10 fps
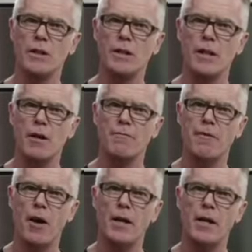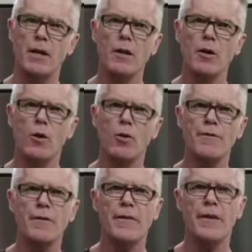need to go finer, or
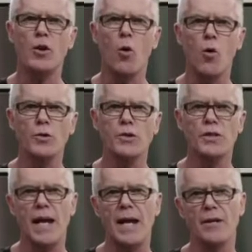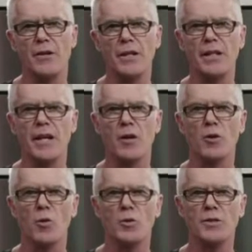if you're at the coarsest end and need to go
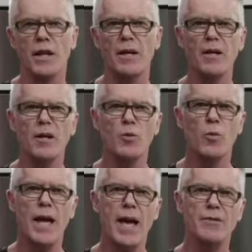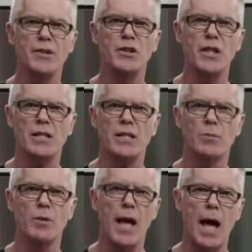coarser, we have an
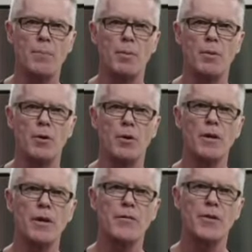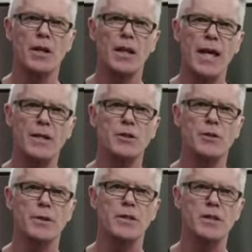adjustable upper burr that allows you
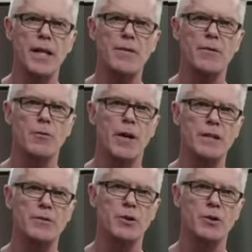to extend the range